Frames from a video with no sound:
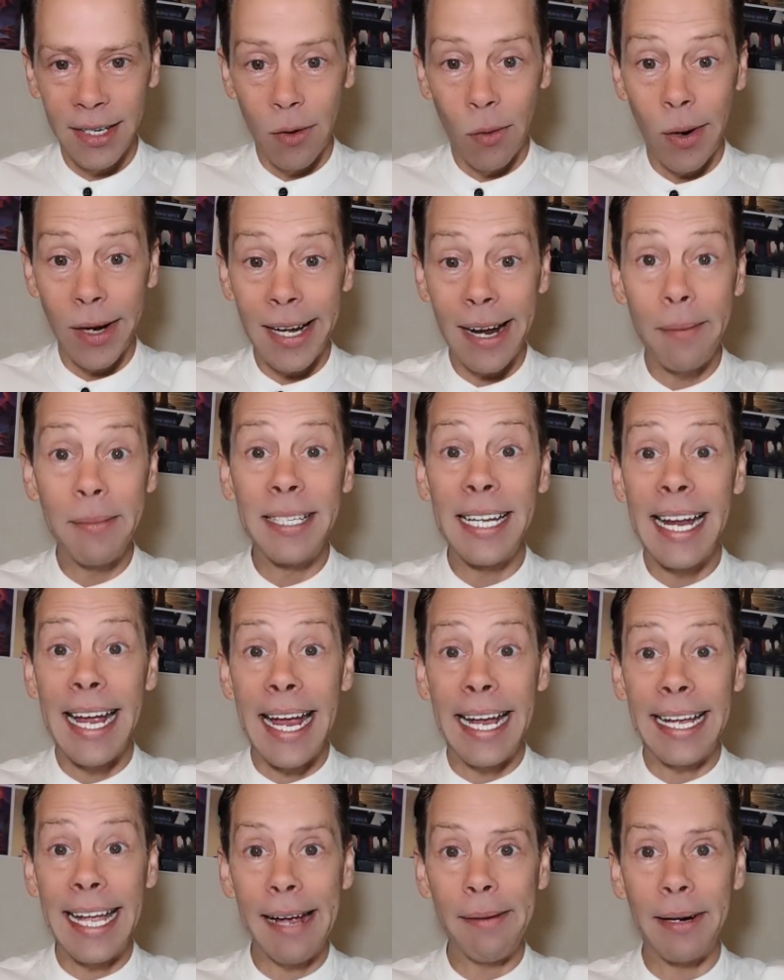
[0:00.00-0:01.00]
What time is
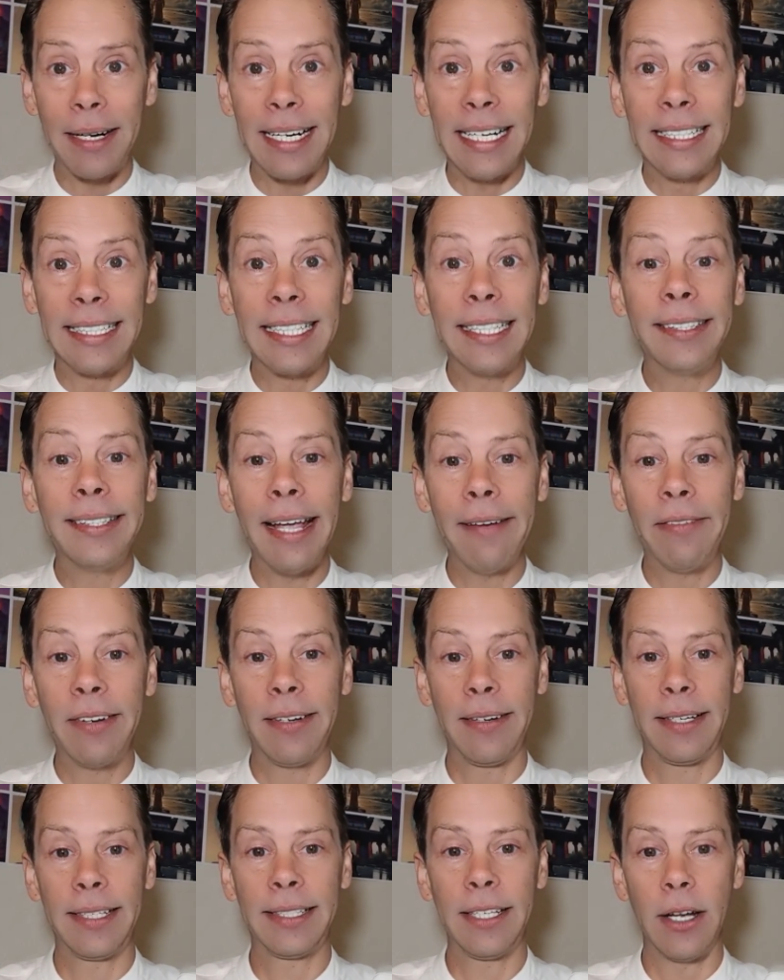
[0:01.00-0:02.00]
in Cape Town? It's
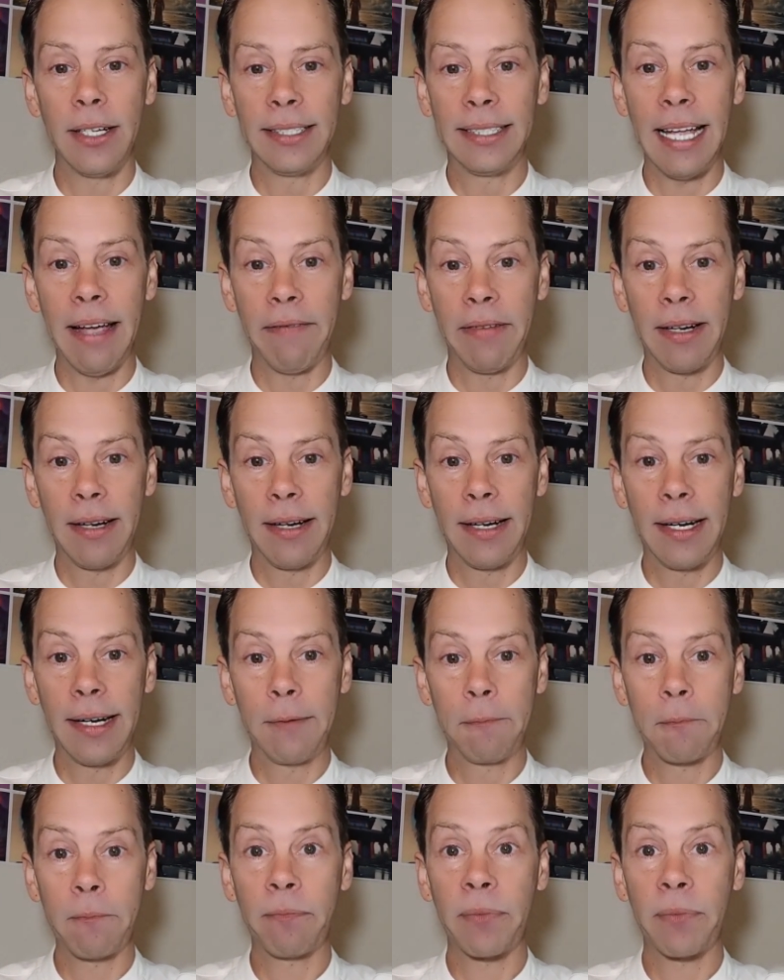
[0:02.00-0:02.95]
7:51